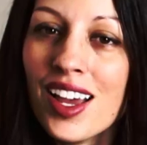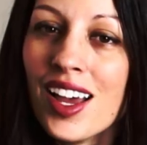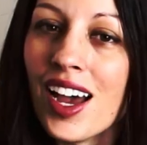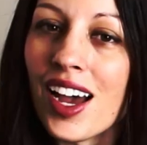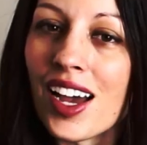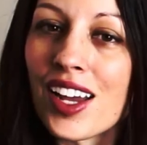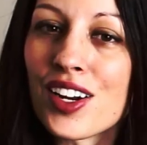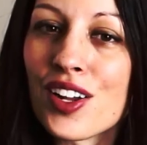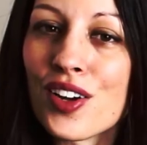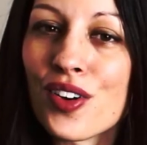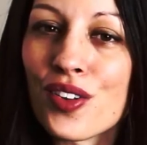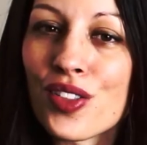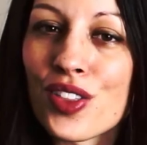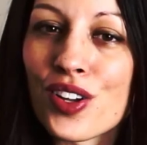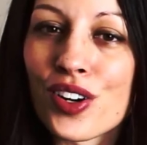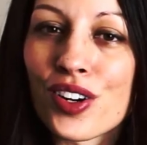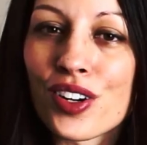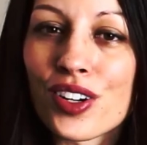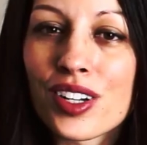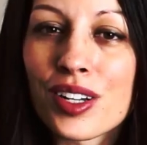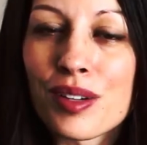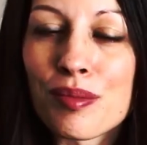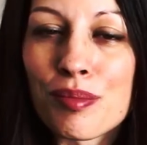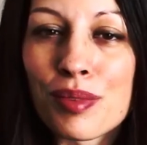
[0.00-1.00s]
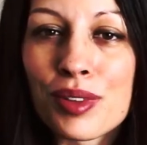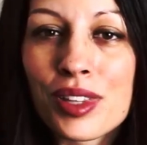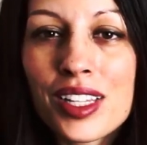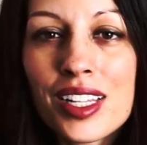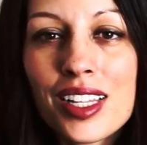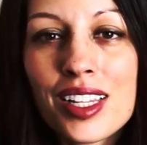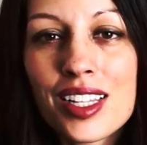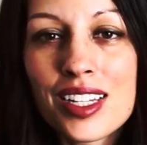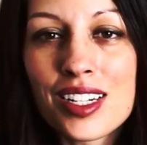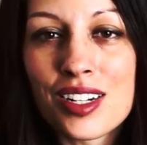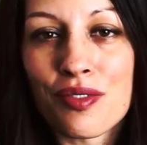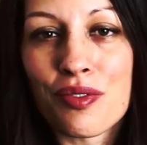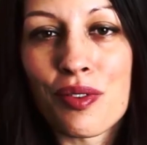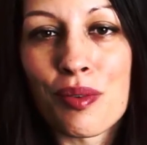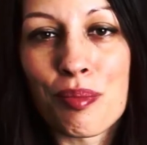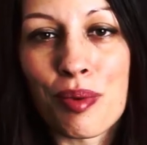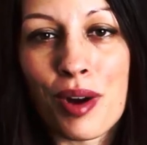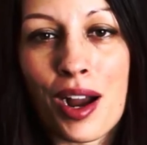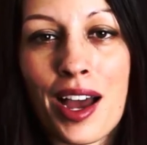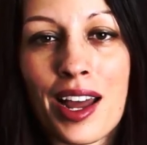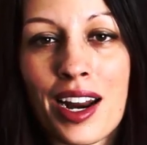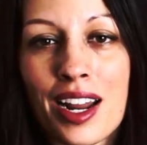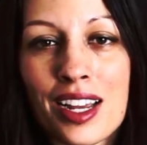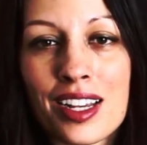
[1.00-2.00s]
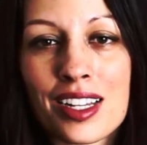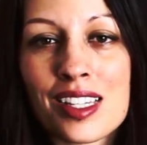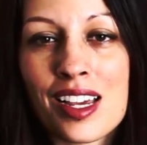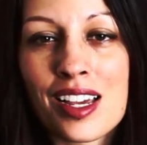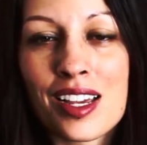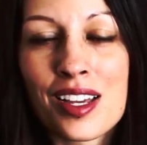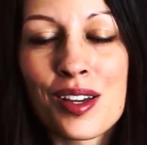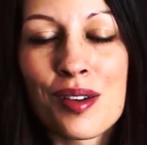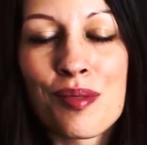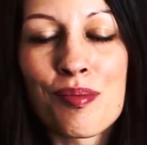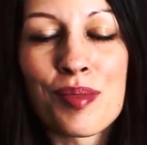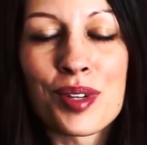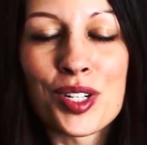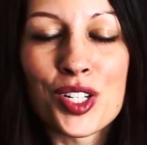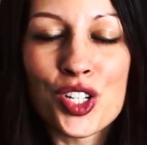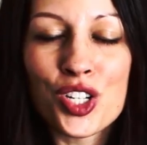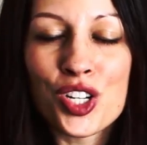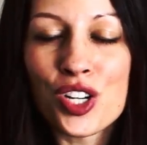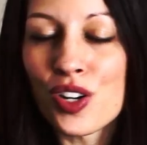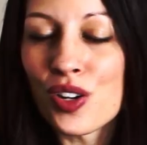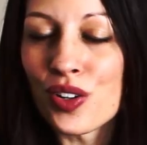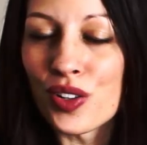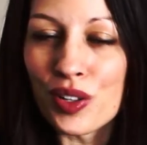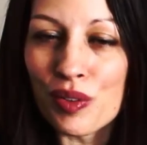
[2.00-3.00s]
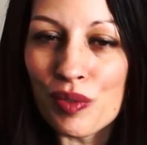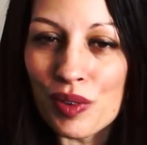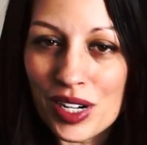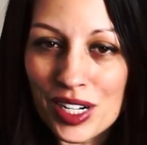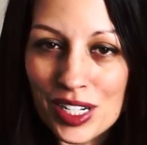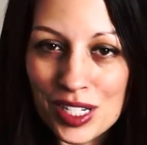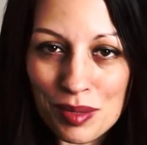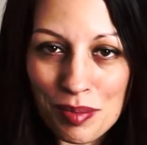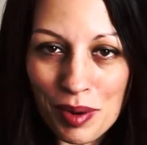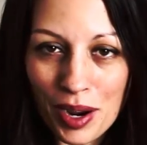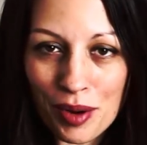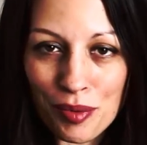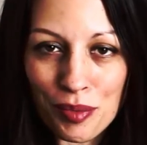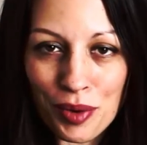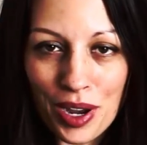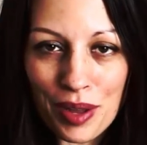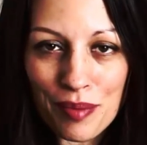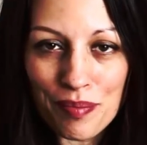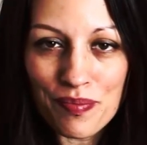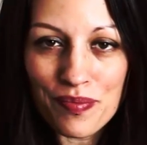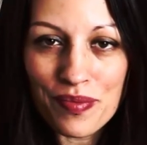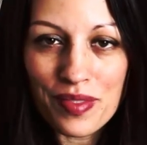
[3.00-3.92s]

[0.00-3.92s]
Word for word: I know they're completely different products, but she only wanted to buy one.